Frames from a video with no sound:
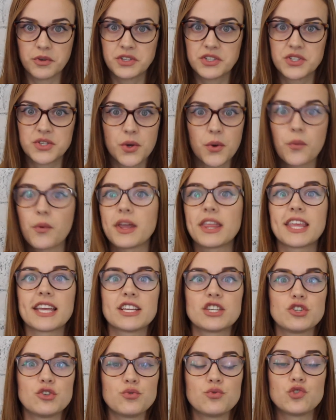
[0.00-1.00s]
was so
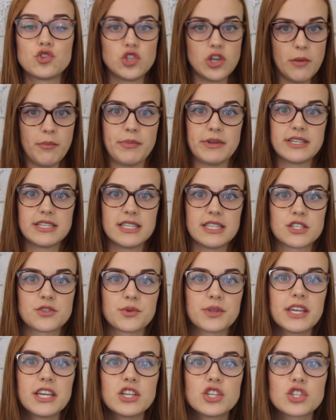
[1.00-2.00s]
willing to jump into this
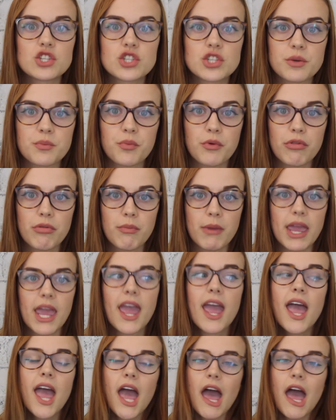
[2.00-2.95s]
relationship with me,